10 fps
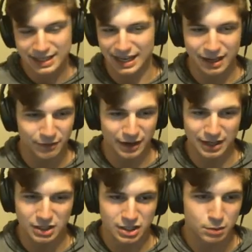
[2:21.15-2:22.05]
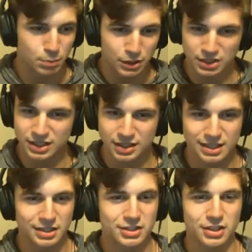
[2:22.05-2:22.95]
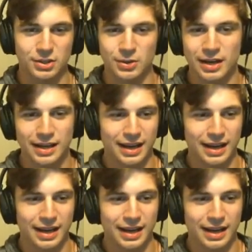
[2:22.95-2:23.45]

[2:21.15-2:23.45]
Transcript: get advantages, push into tier 2,